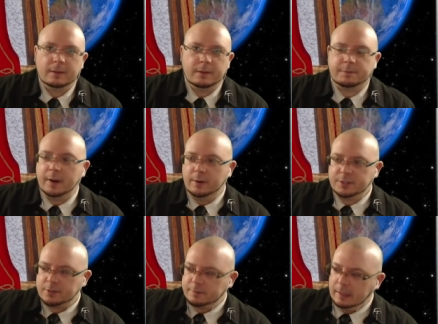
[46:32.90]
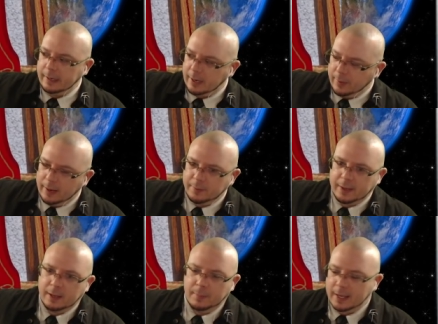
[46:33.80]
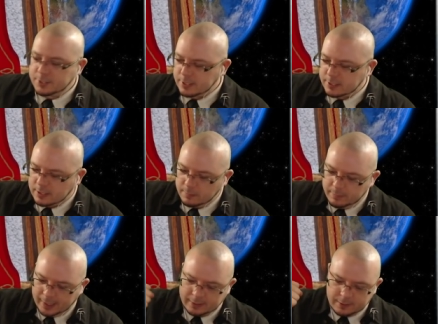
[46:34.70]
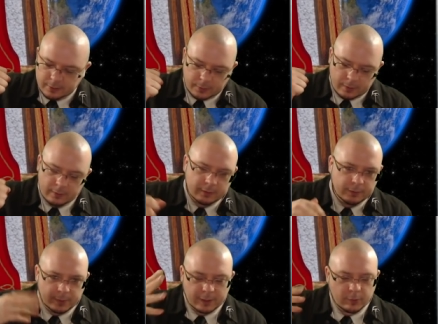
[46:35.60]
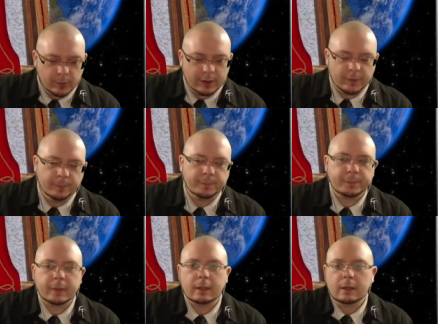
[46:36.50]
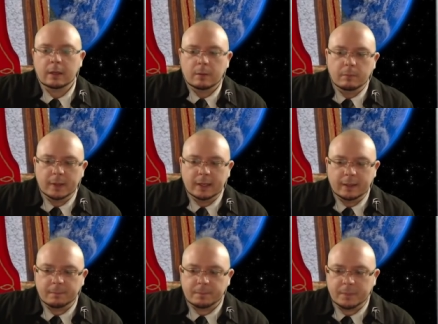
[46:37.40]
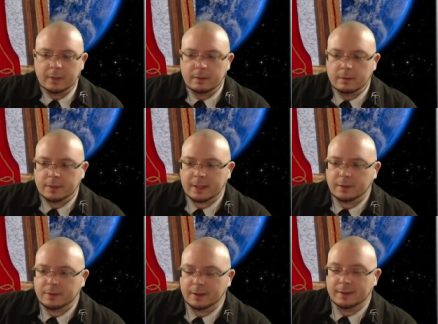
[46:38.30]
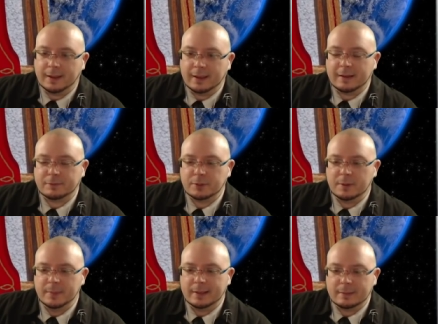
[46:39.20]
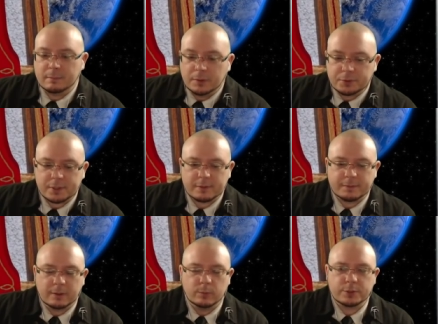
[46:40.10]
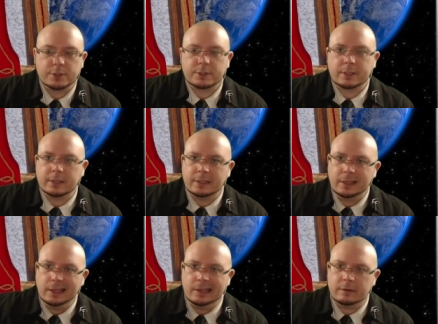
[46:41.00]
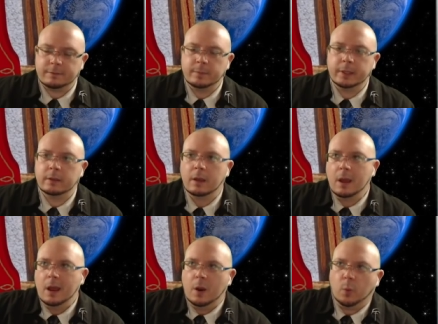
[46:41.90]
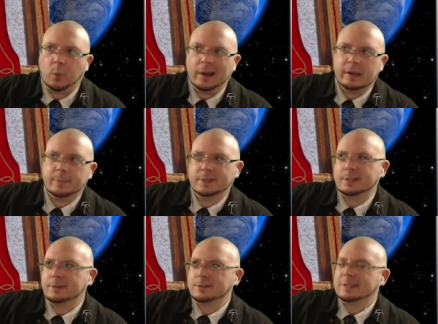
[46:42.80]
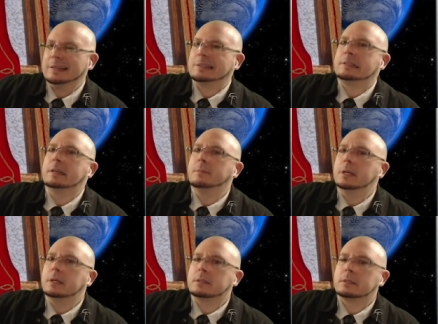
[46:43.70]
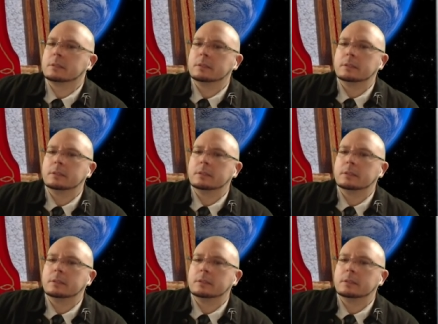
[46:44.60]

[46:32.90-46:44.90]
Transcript: The fairies are flying around again. Magic has come back to the world. Whatever. But that I have to admit, most of the film was just kind of for me, right up until those last 10 minutes,